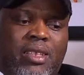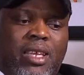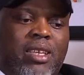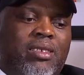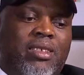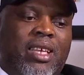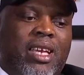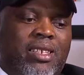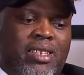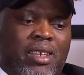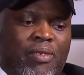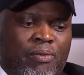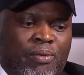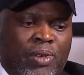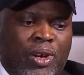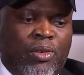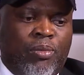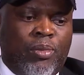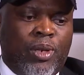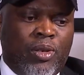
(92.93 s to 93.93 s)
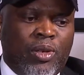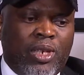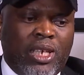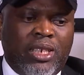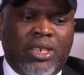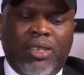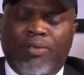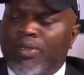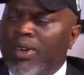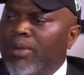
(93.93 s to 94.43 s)
things like the environment. Look
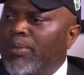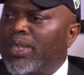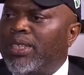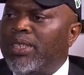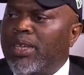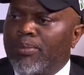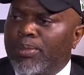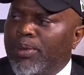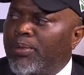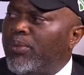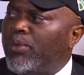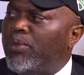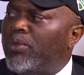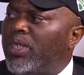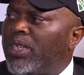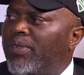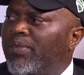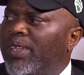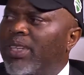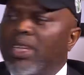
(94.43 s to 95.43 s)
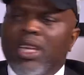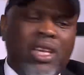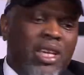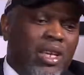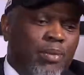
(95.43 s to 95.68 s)
at the environment our people live in.